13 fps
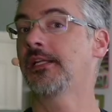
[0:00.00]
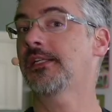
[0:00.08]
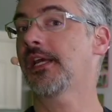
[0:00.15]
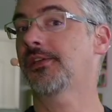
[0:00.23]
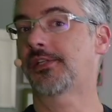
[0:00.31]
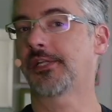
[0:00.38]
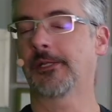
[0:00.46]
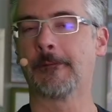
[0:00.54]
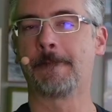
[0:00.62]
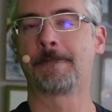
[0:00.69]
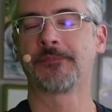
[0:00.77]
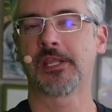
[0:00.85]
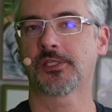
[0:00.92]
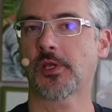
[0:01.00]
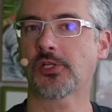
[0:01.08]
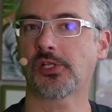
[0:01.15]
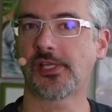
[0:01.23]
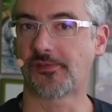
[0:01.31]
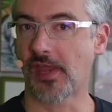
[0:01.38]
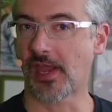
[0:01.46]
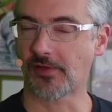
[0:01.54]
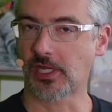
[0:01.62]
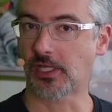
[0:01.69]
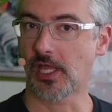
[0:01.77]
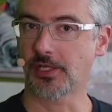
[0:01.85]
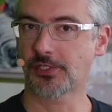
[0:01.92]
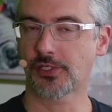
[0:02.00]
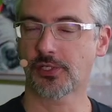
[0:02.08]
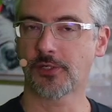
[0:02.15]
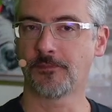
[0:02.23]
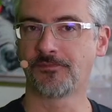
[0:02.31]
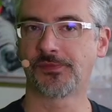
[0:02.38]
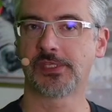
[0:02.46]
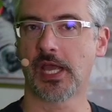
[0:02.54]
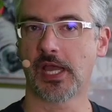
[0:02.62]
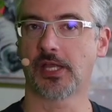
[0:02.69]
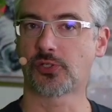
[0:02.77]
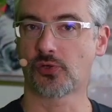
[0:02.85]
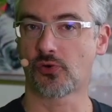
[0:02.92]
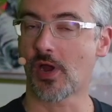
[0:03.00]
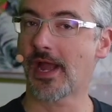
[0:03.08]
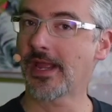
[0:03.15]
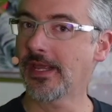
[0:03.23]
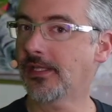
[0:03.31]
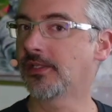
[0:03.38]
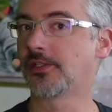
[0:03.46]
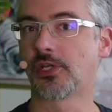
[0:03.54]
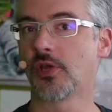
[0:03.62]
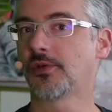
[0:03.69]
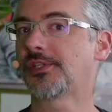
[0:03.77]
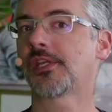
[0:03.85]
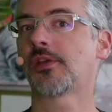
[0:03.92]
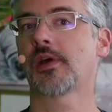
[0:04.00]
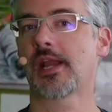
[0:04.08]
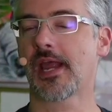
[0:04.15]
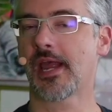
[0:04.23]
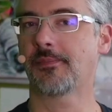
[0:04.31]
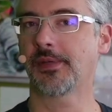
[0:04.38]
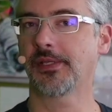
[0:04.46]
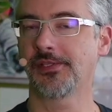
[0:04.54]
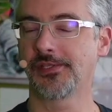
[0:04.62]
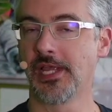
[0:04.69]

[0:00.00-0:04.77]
Test it, especially if you have a cluster. Uh, try it and go see what happens.